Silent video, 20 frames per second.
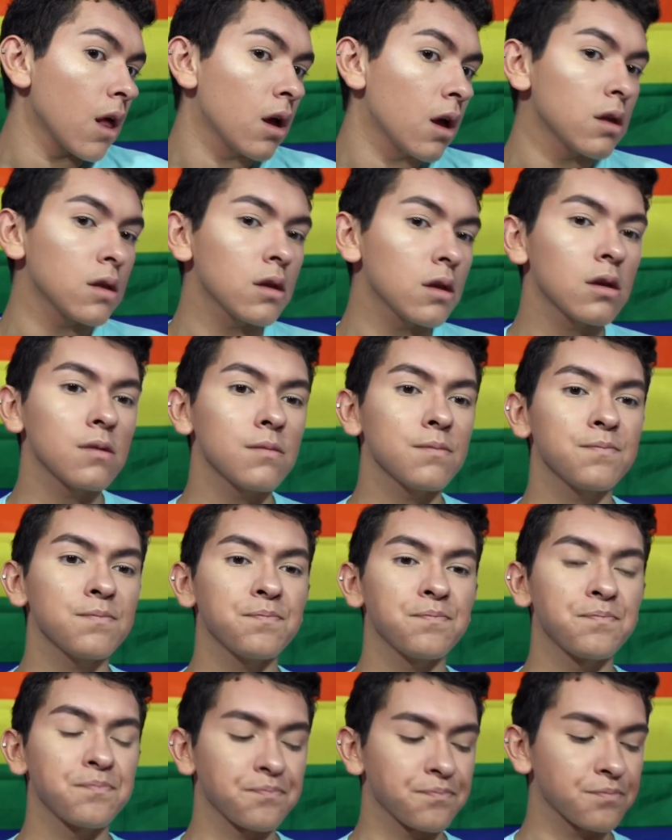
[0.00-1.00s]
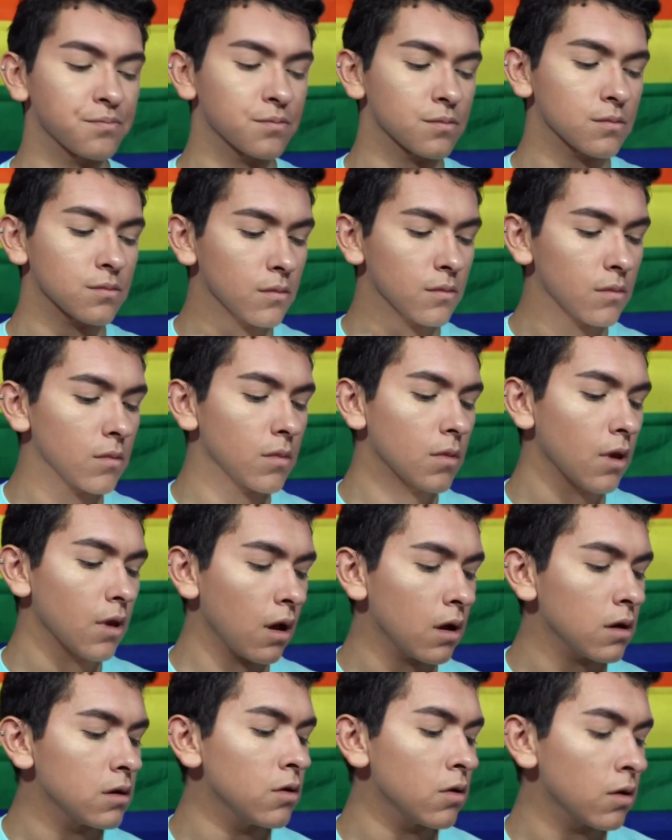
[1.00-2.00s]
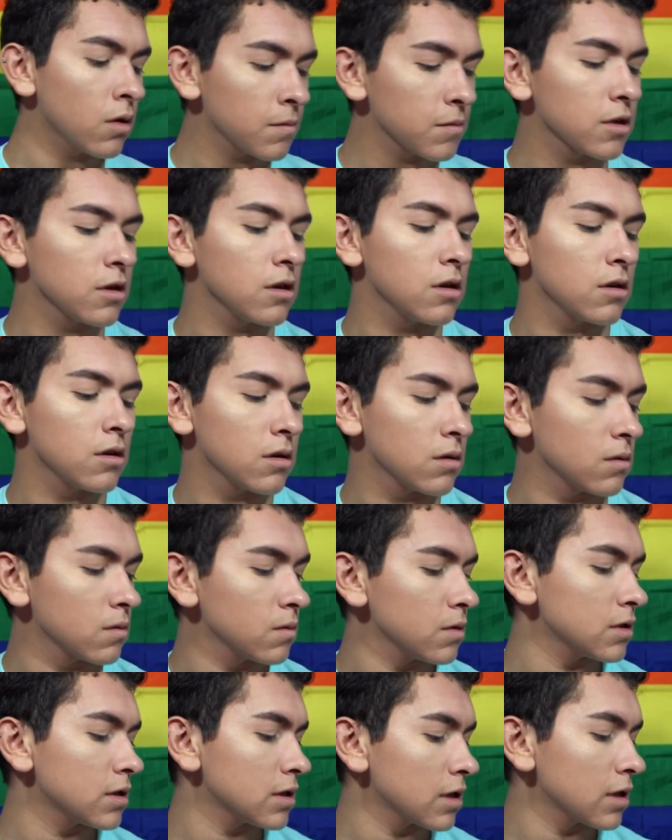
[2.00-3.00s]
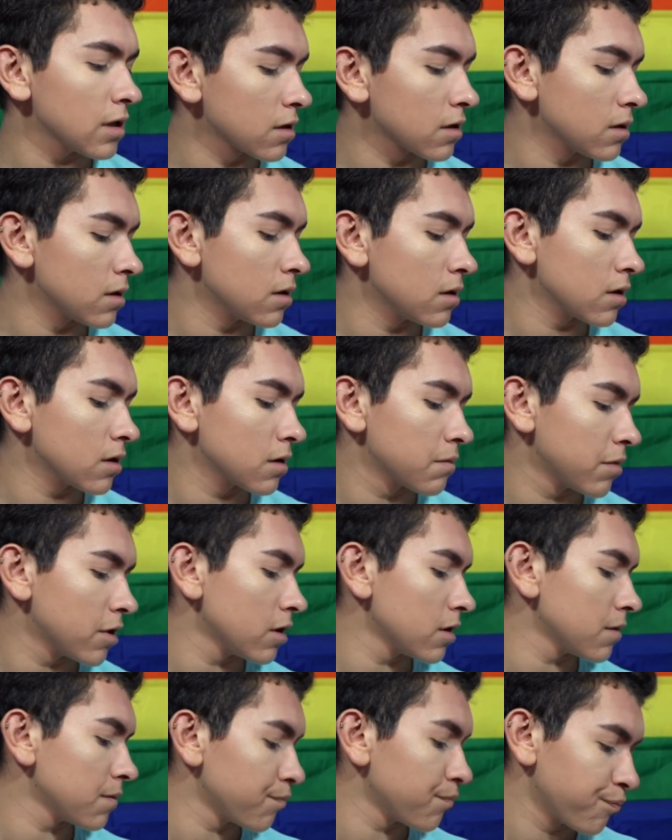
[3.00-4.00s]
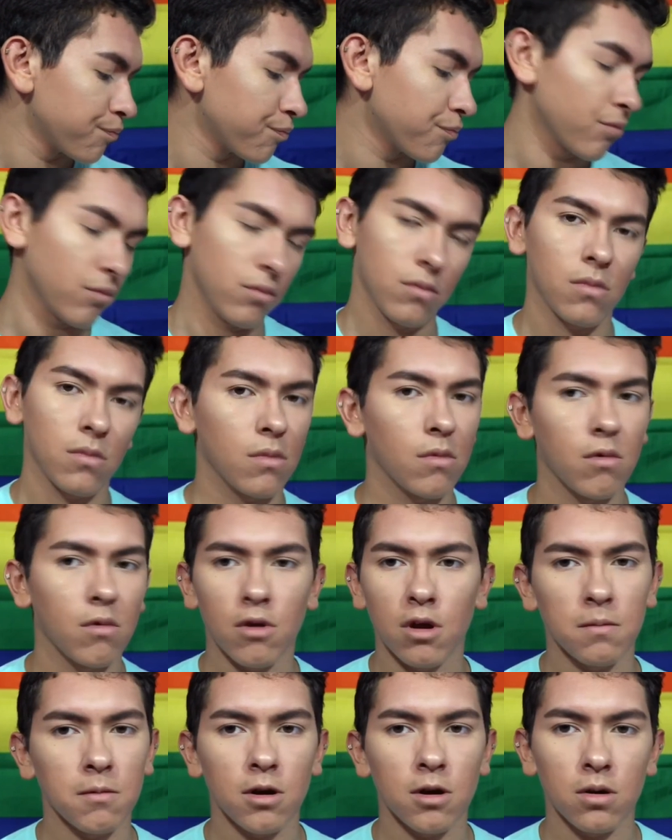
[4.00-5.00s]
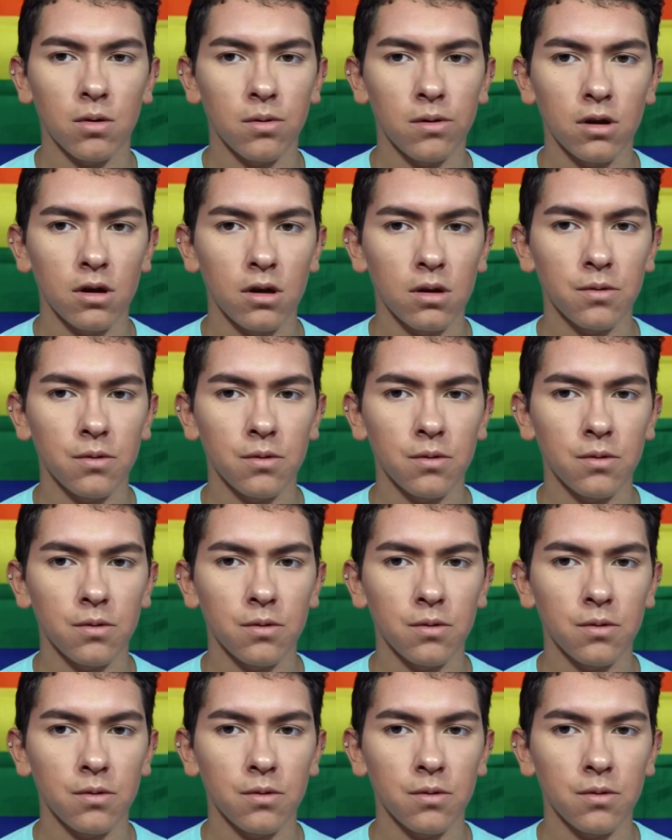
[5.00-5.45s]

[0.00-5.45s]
And then normally, you know, we set the look, but I'm not going